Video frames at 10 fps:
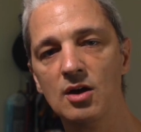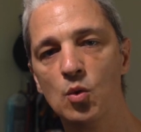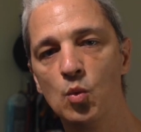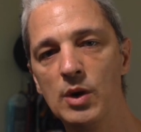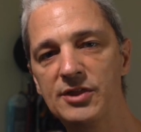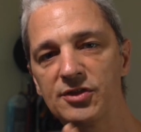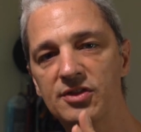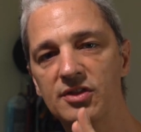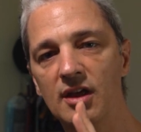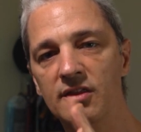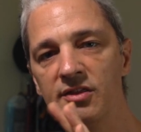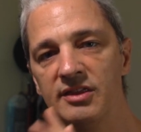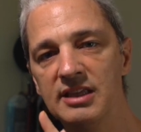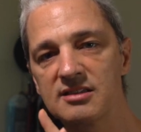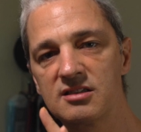with
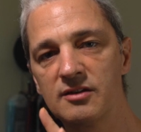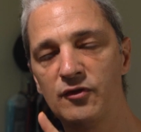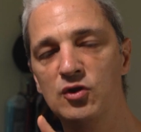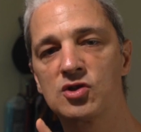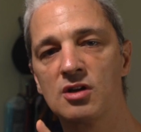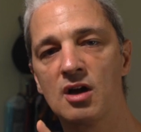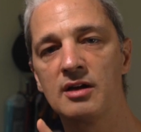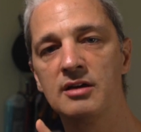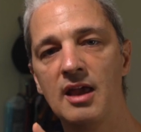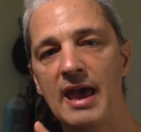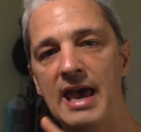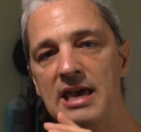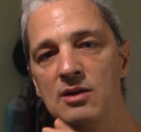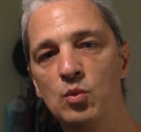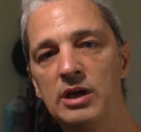this diffusion on
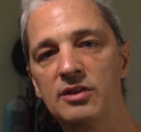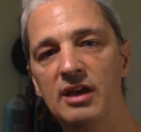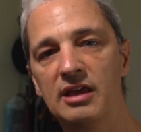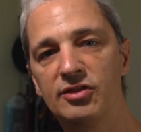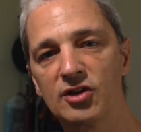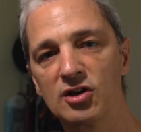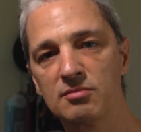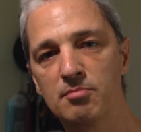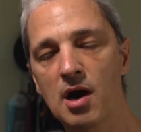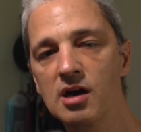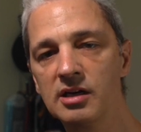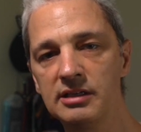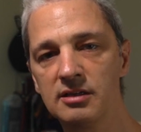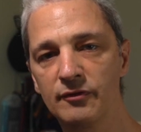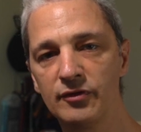and with a third party
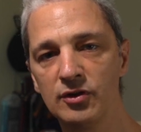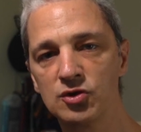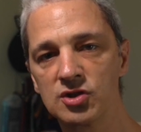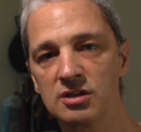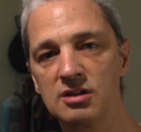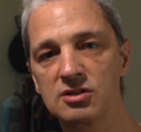diffusion,